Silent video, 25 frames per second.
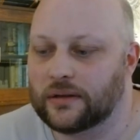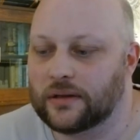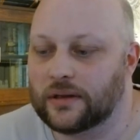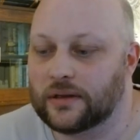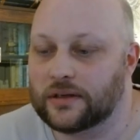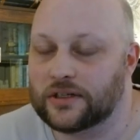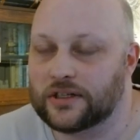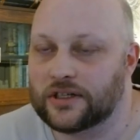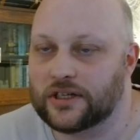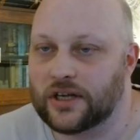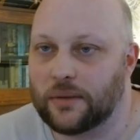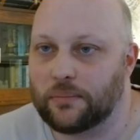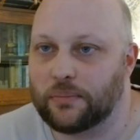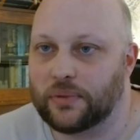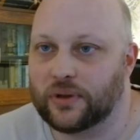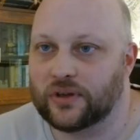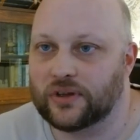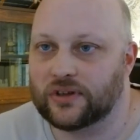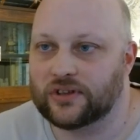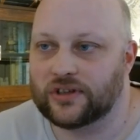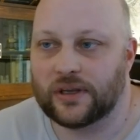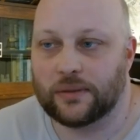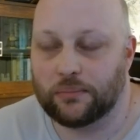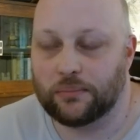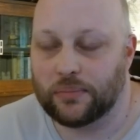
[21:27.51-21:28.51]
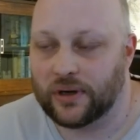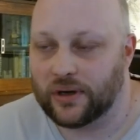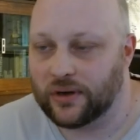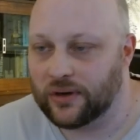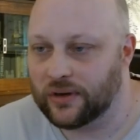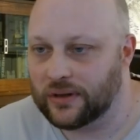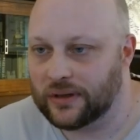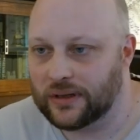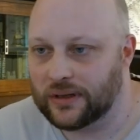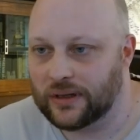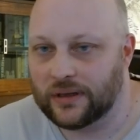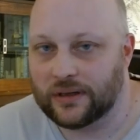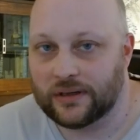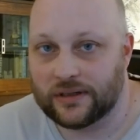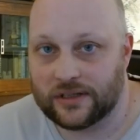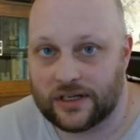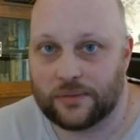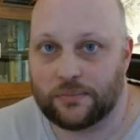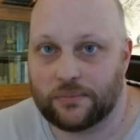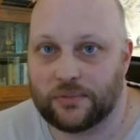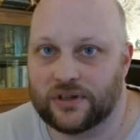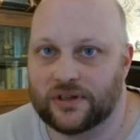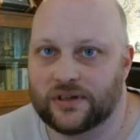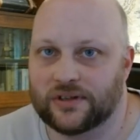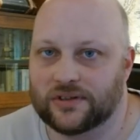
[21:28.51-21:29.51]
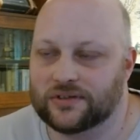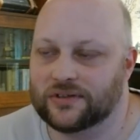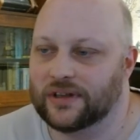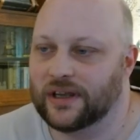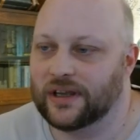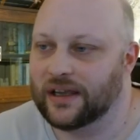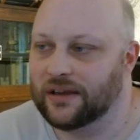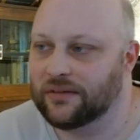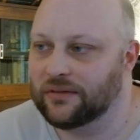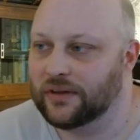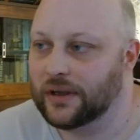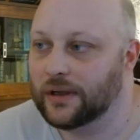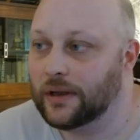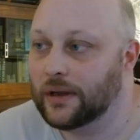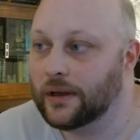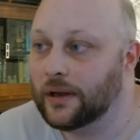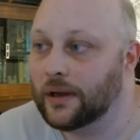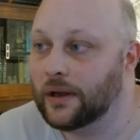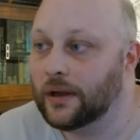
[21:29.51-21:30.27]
the Japanese Imperial Japanese Navy,